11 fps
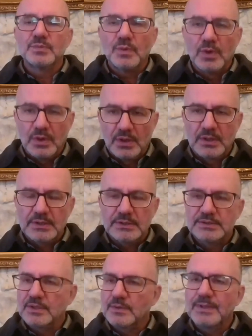war,
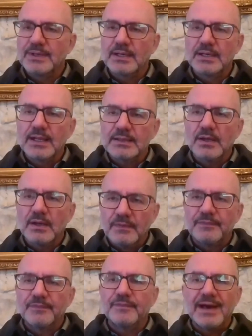there were a lot of
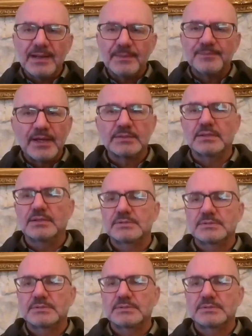Arab fighters